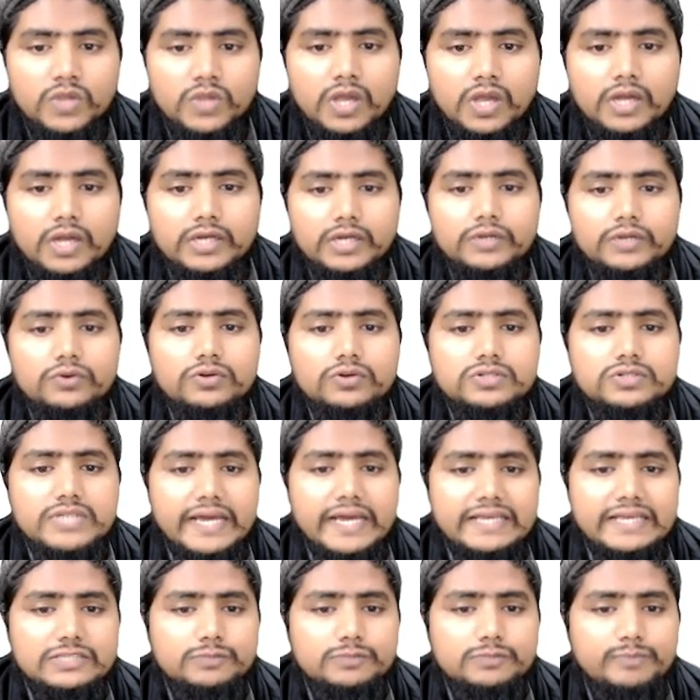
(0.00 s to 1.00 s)

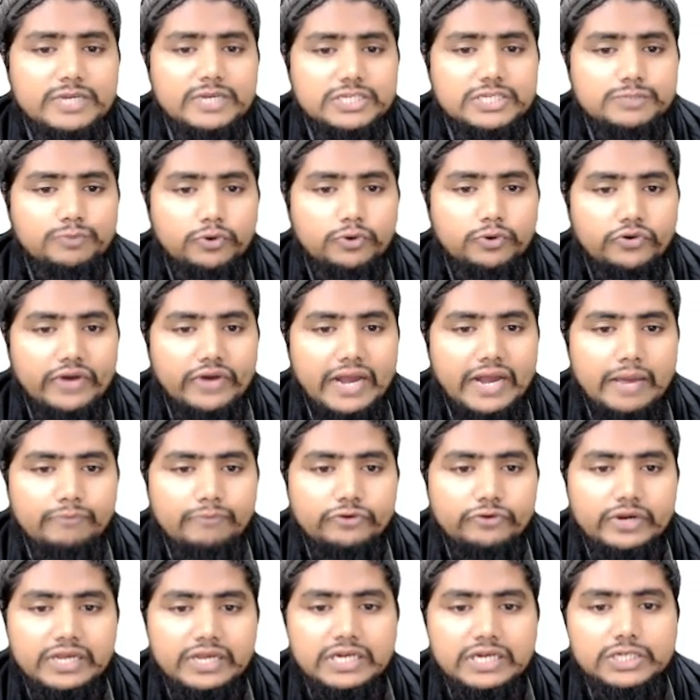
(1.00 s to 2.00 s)
Neuroscience-based program for
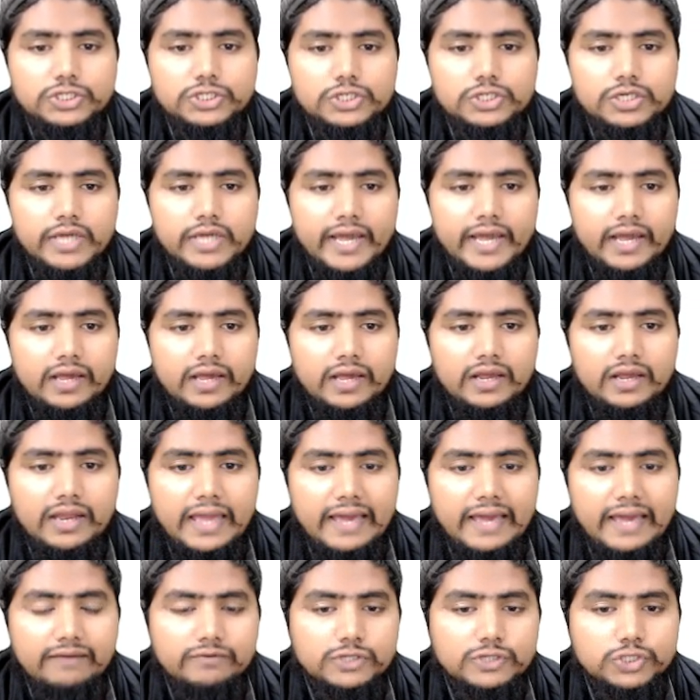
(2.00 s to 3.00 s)
English
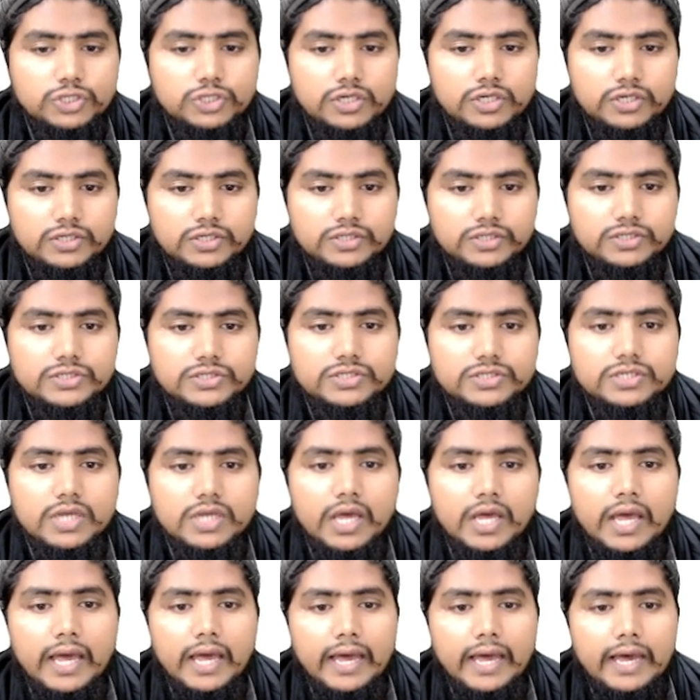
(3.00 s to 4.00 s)
language learners.
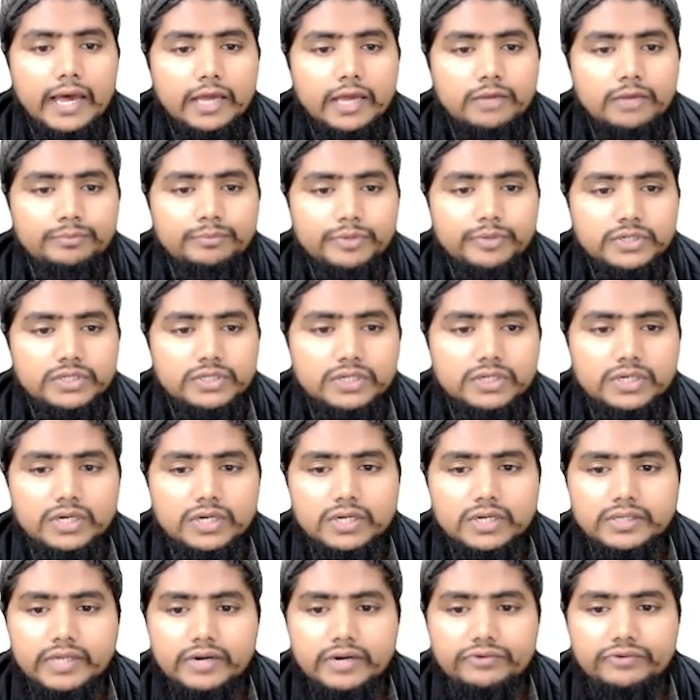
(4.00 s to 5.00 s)
In particular,
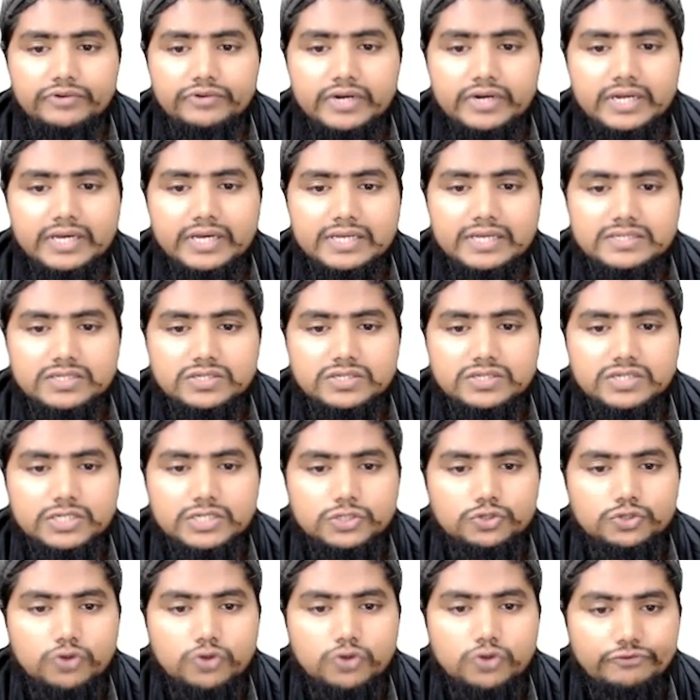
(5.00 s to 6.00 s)
their reading assistance
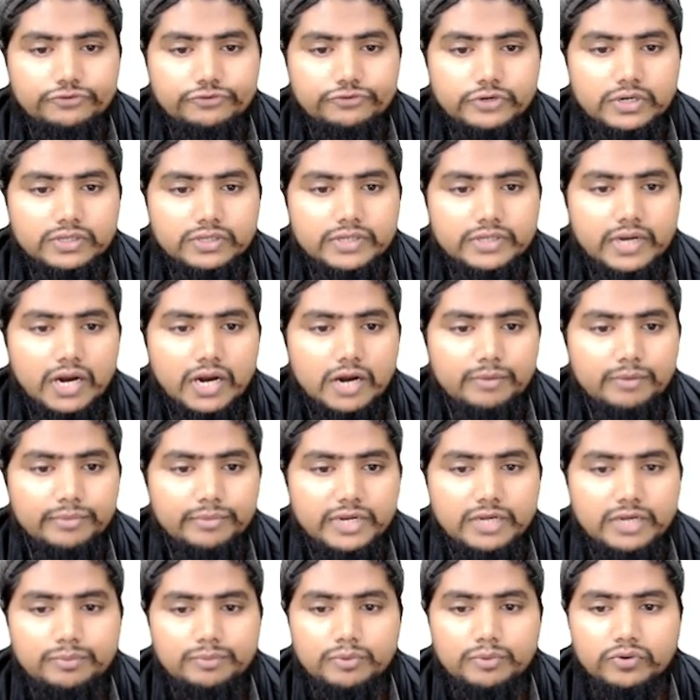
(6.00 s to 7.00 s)
software. There are
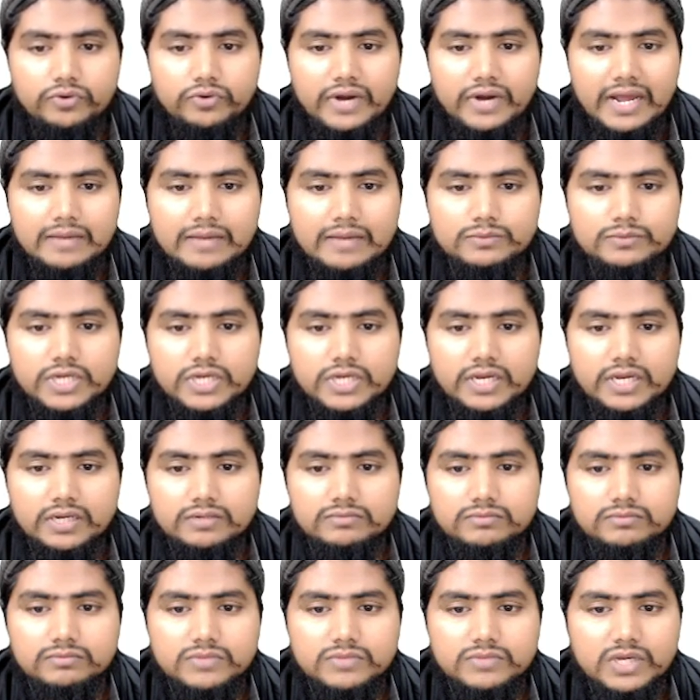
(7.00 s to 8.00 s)
many programs
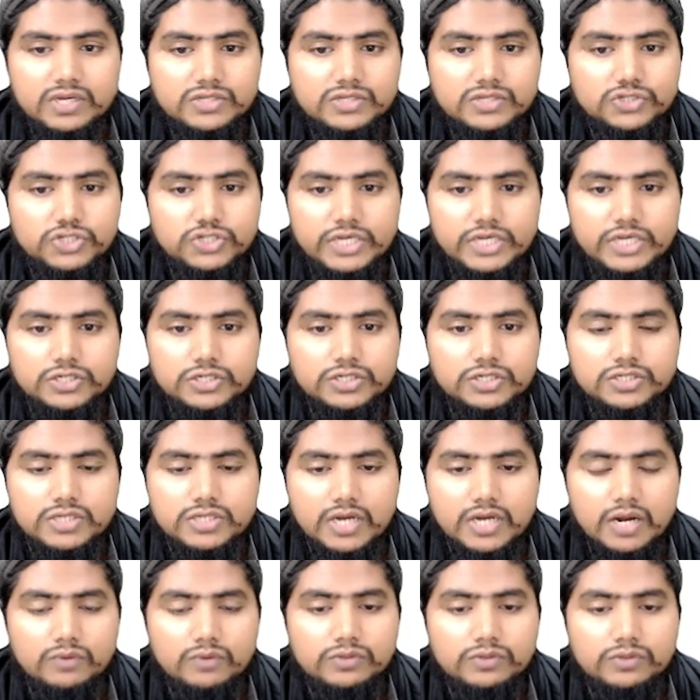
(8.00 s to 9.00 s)
and centers
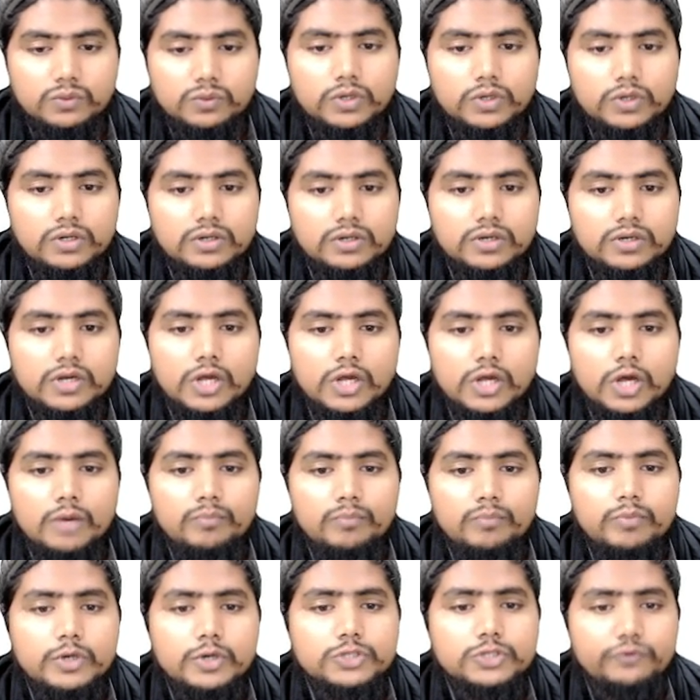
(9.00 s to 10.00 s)
around the world.
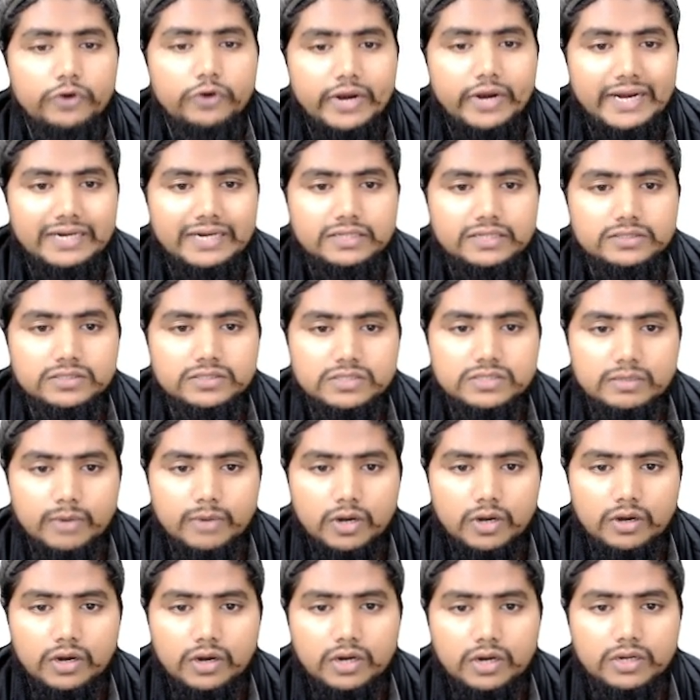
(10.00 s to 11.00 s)
Books for adults
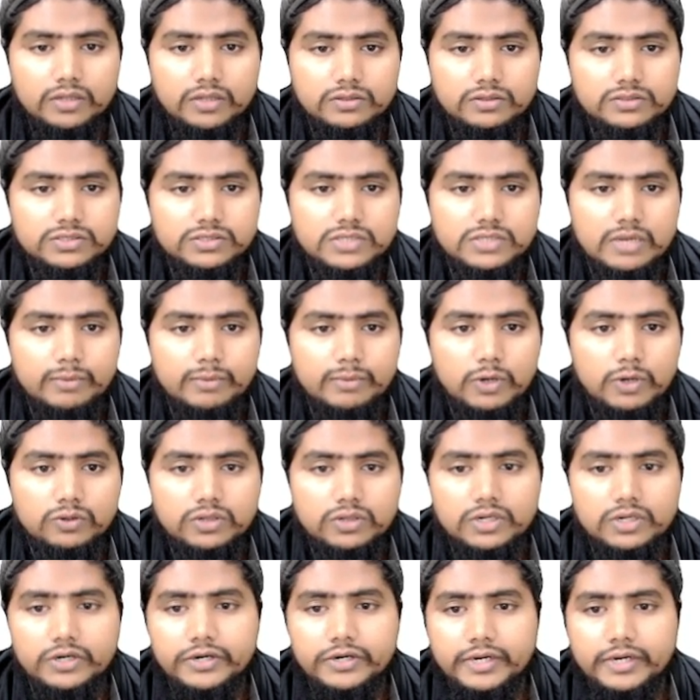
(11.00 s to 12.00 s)
about
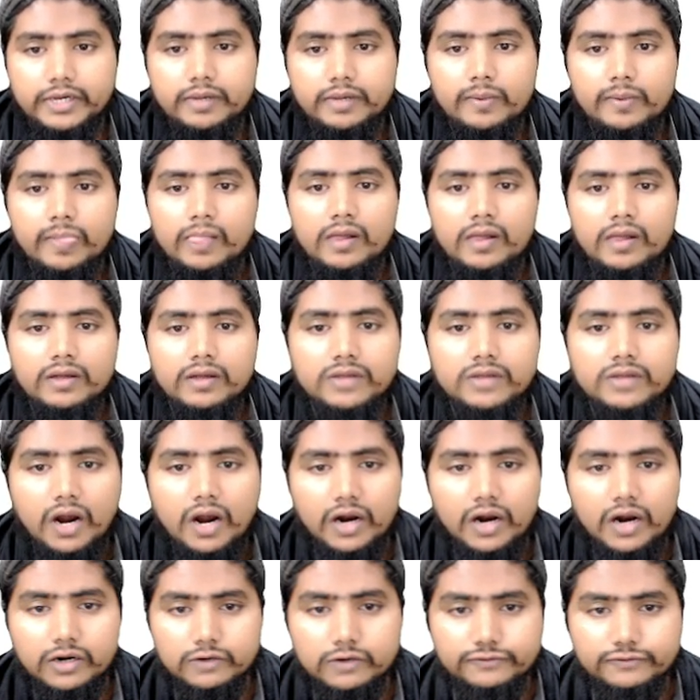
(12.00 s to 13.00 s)
learning. The
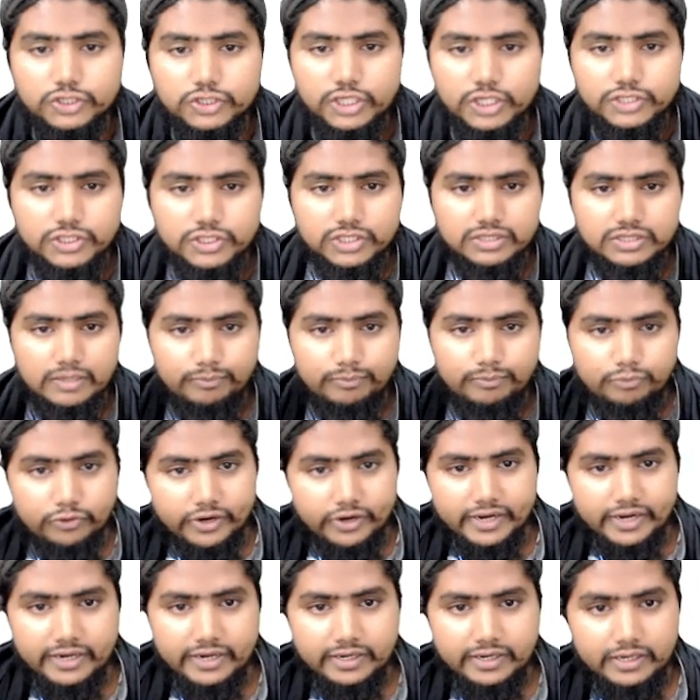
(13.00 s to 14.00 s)
art of changing the
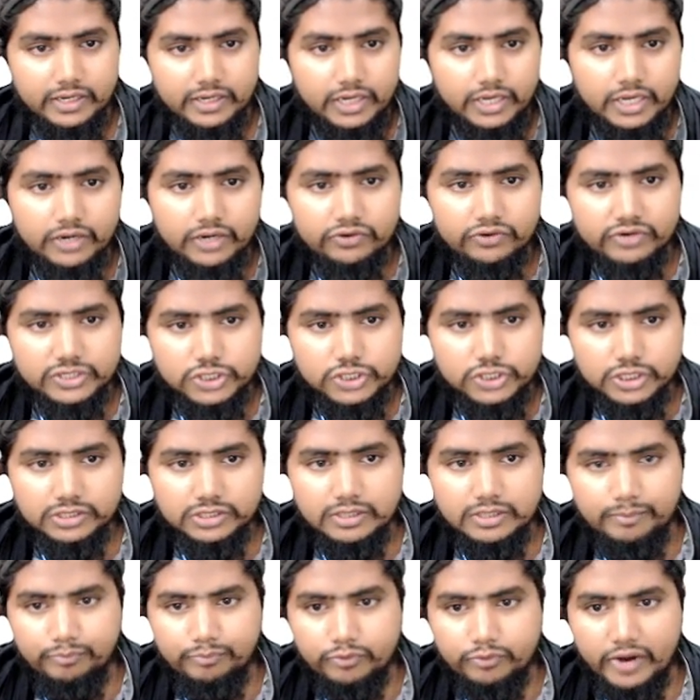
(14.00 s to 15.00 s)
brain. Enriching the
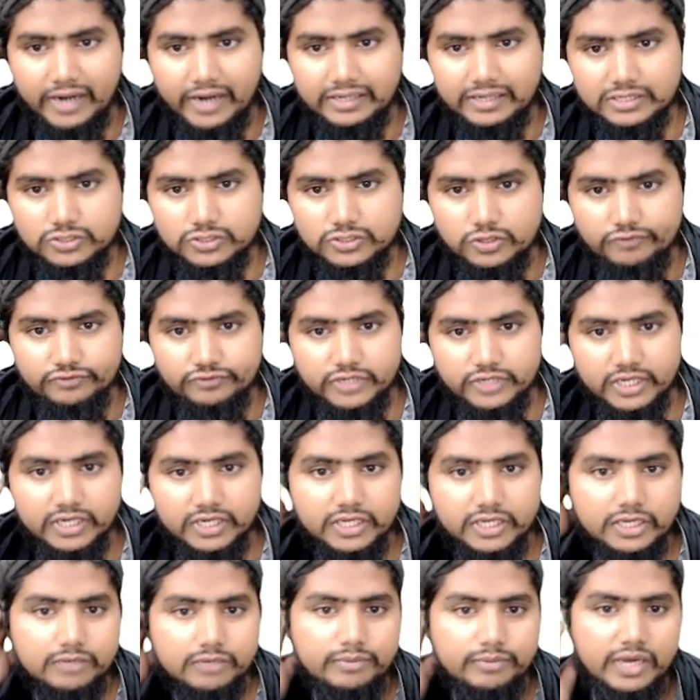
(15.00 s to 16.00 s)
practice of
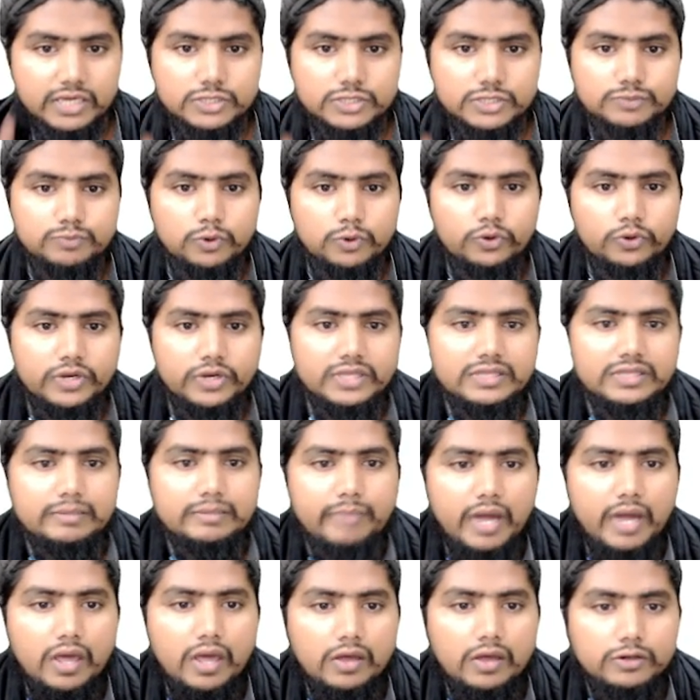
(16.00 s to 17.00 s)
technique by exploring the
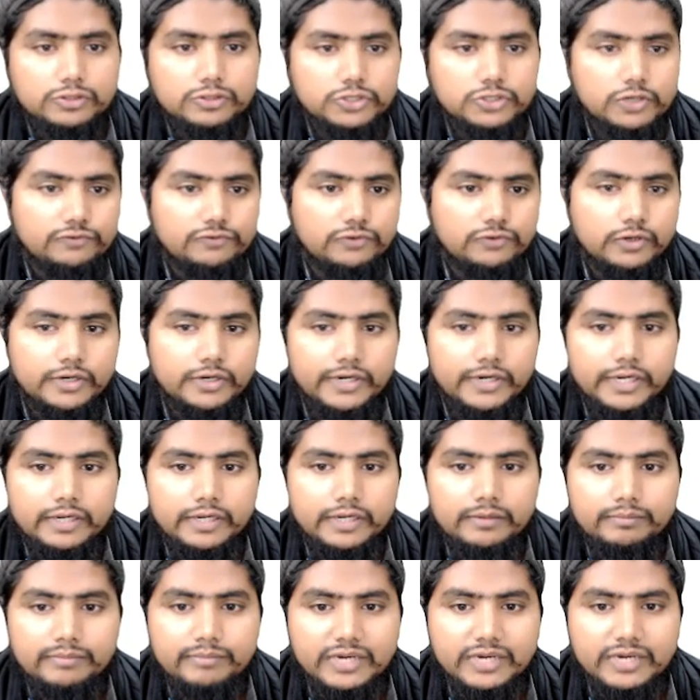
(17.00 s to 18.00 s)
biology of learning
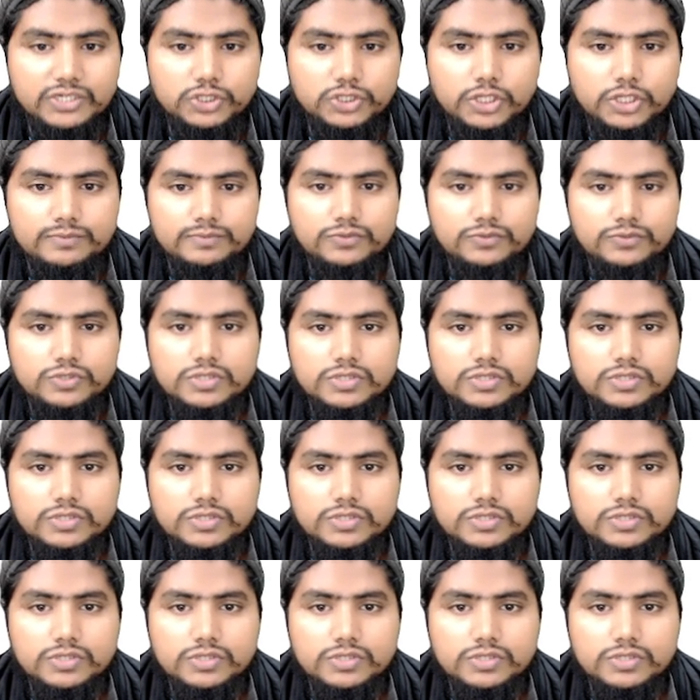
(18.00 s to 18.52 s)
by James.